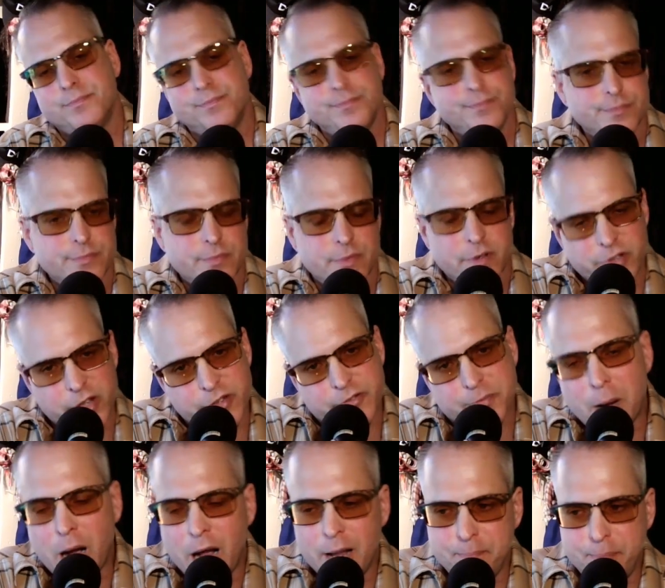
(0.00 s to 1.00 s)
Just
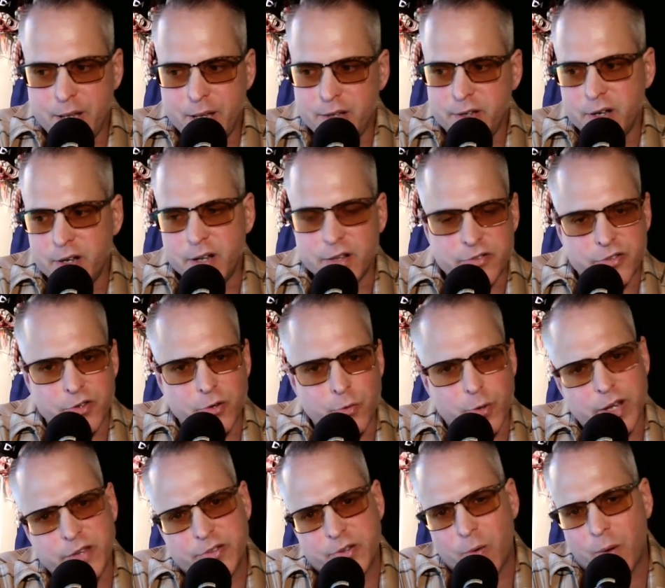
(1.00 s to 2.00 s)
my opinion, and it's the
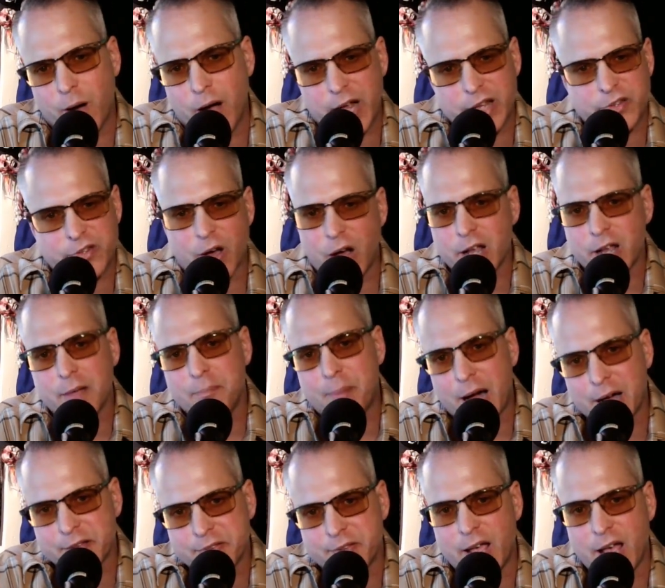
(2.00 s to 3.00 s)
reason why I talk
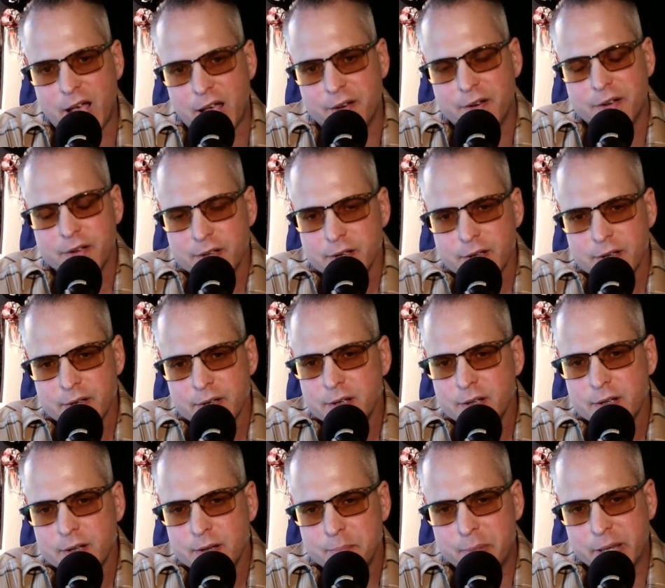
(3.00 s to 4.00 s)
about that,
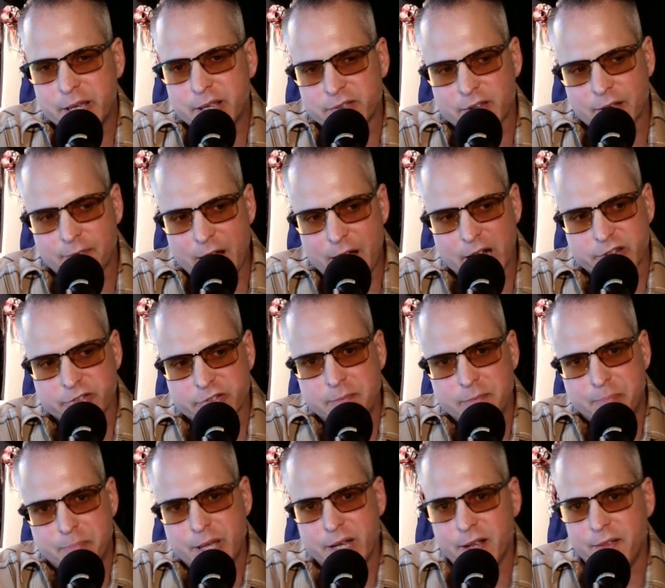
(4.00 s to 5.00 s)
because I've actually
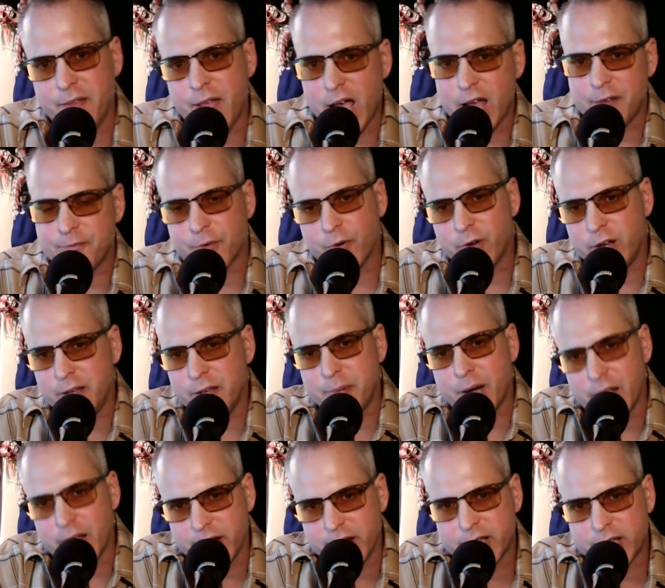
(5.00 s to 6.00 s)
been in that. For anybody
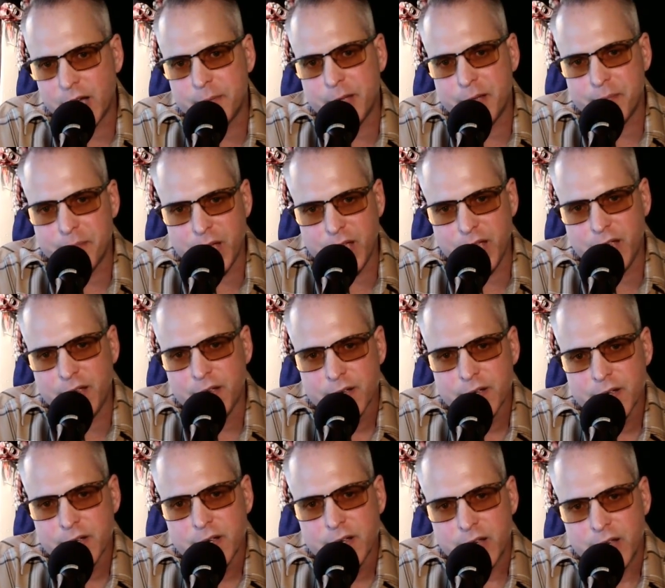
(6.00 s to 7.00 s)
to come at me
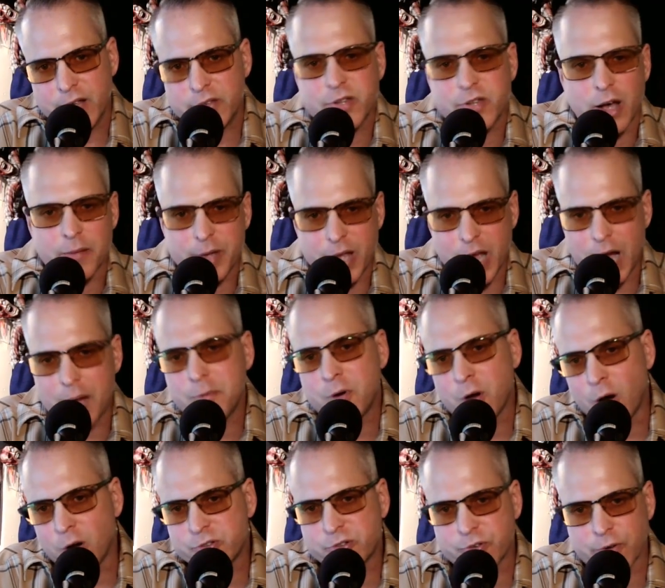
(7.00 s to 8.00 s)
and tell me I'm
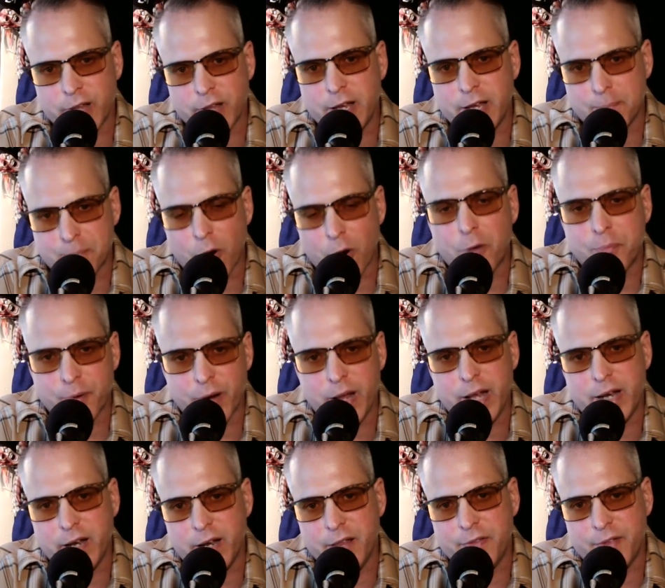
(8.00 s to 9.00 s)
culturally appropriate
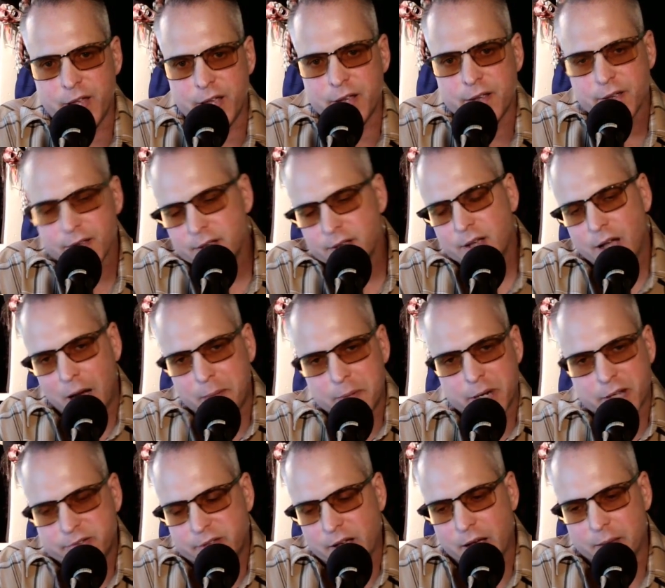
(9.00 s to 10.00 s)
anything, I'm going to
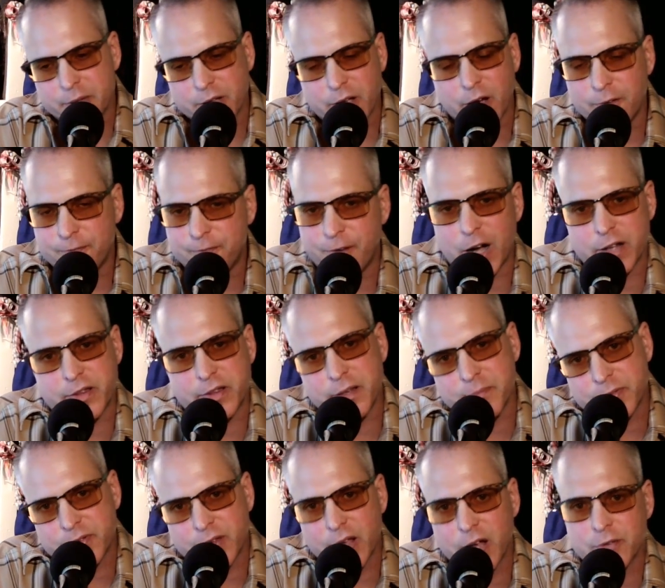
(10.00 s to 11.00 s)
tell them to go fuck
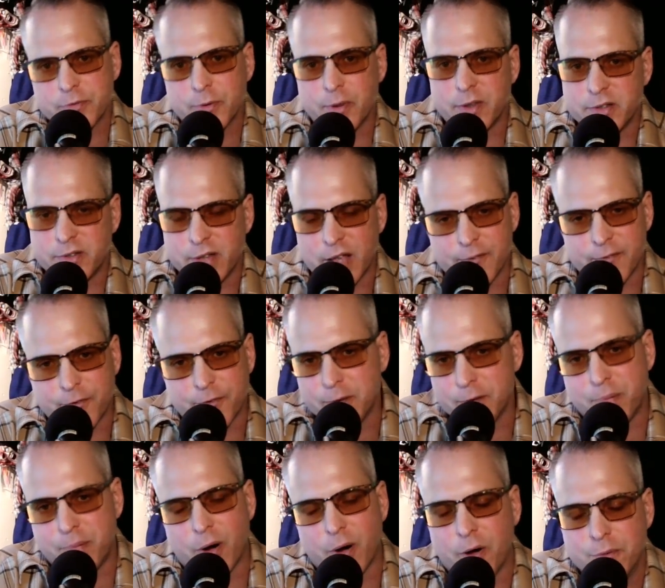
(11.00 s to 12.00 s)
themselves with a 10-foot
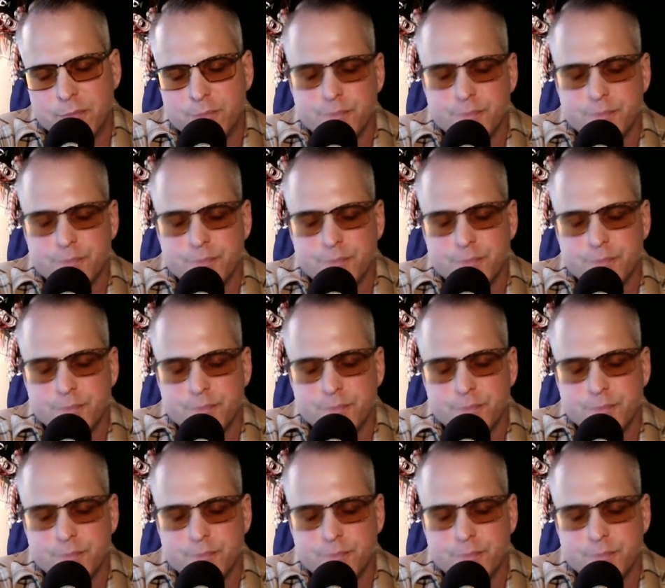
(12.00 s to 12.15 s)
pole.